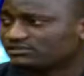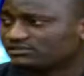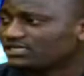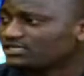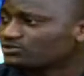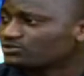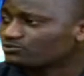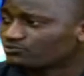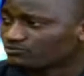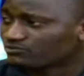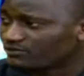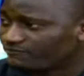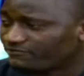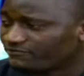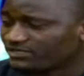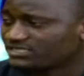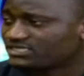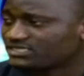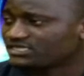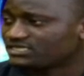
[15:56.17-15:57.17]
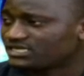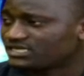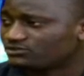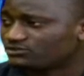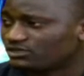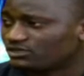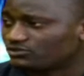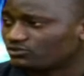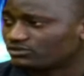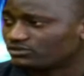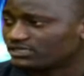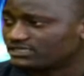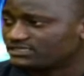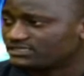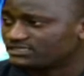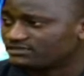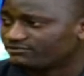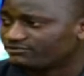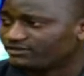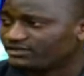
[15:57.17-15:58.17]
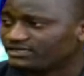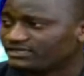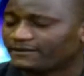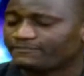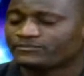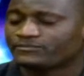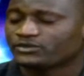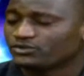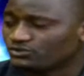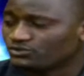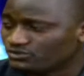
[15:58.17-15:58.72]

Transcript: That's the first thing that you are taught as a defender.